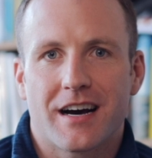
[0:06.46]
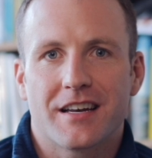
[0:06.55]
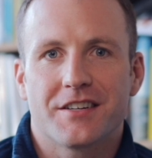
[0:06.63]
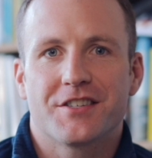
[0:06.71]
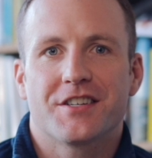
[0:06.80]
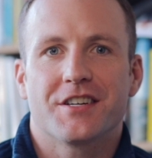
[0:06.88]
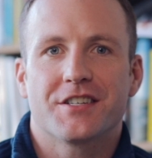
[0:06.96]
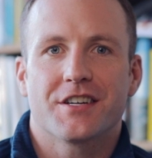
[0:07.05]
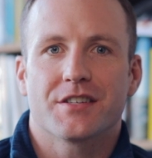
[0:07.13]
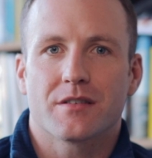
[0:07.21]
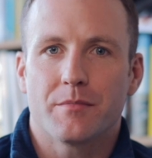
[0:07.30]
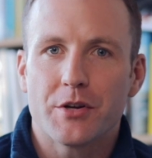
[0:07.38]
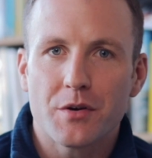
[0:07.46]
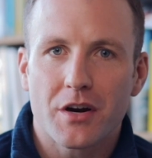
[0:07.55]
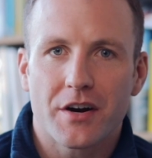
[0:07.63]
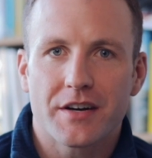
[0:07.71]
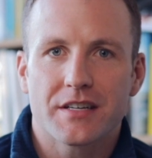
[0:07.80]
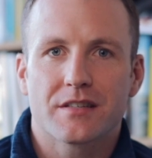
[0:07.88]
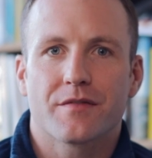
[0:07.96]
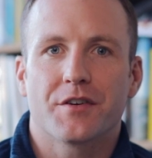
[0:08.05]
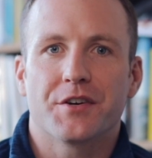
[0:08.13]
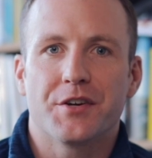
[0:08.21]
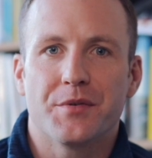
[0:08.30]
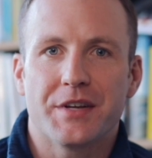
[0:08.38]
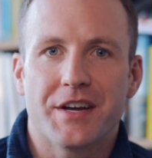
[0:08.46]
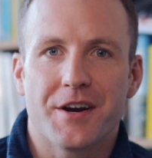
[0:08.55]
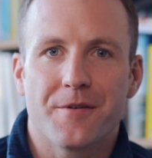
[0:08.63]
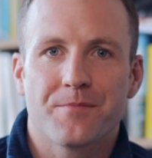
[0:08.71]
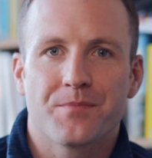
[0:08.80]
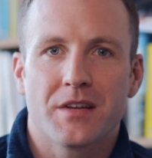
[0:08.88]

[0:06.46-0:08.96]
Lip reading: College to share some new learnings for a new year.